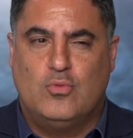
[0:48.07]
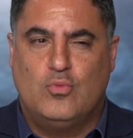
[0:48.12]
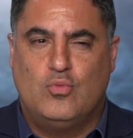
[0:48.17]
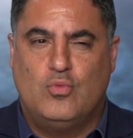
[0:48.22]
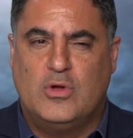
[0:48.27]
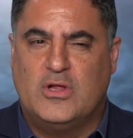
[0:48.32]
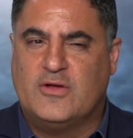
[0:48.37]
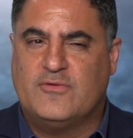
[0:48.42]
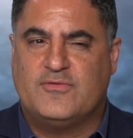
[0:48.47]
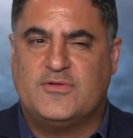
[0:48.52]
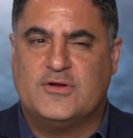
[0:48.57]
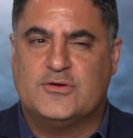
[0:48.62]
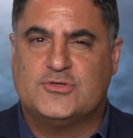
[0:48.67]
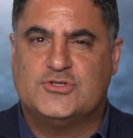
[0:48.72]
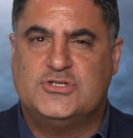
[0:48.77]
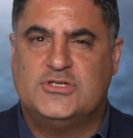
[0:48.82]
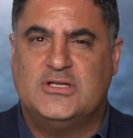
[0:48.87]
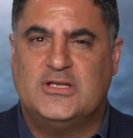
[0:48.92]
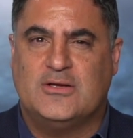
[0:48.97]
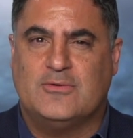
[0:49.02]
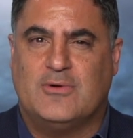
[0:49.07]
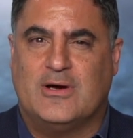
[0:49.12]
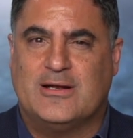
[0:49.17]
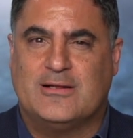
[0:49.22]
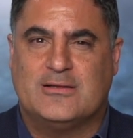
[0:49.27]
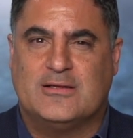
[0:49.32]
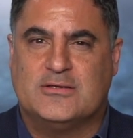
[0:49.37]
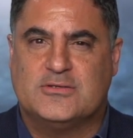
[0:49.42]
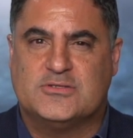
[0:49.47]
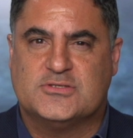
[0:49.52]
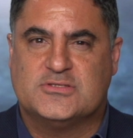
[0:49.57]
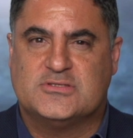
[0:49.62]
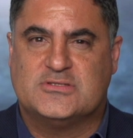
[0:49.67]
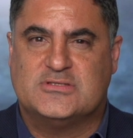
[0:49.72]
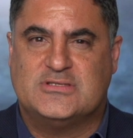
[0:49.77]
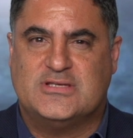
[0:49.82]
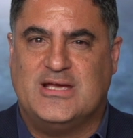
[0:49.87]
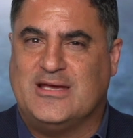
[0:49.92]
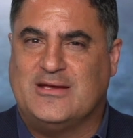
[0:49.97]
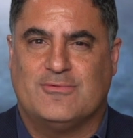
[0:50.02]
Well, if they're cheating, why don't they
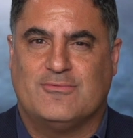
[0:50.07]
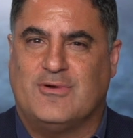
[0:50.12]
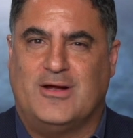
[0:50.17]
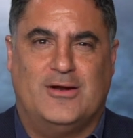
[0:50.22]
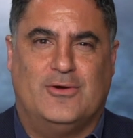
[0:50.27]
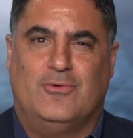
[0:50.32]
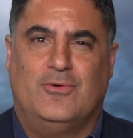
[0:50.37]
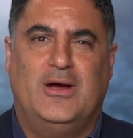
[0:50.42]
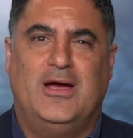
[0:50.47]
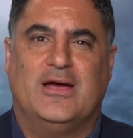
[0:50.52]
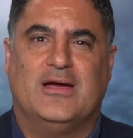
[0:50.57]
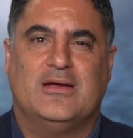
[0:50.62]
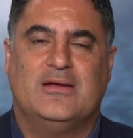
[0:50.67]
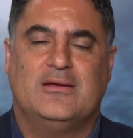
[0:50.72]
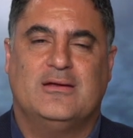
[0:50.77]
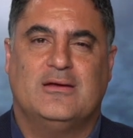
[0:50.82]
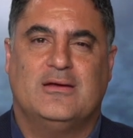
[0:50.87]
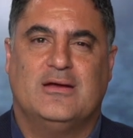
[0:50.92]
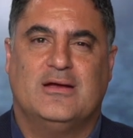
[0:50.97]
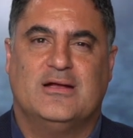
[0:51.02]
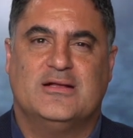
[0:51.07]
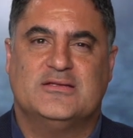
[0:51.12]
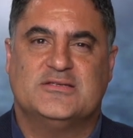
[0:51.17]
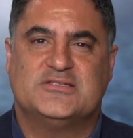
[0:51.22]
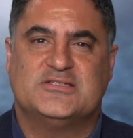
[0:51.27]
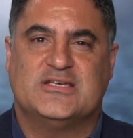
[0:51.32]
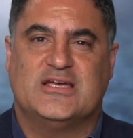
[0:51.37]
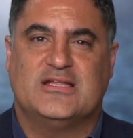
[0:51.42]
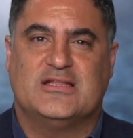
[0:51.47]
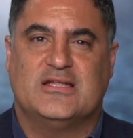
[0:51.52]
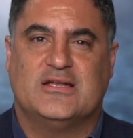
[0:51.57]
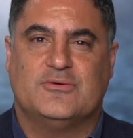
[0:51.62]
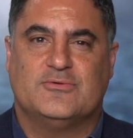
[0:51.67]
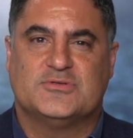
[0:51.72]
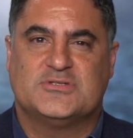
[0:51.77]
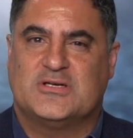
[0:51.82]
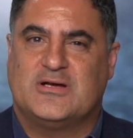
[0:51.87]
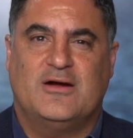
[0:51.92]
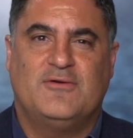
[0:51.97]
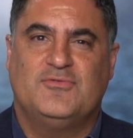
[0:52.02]
just take it right away and say that it
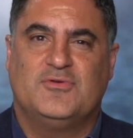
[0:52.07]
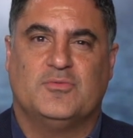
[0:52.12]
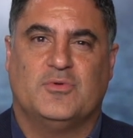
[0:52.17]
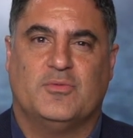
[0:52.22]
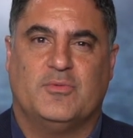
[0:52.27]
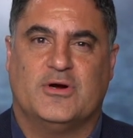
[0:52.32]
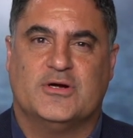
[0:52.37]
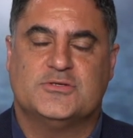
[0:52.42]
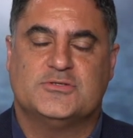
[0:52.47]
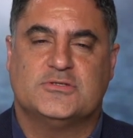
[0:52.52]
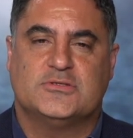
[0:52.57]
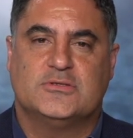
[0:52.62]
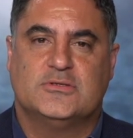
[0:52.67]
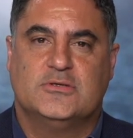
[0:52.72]
was a comfortable margin?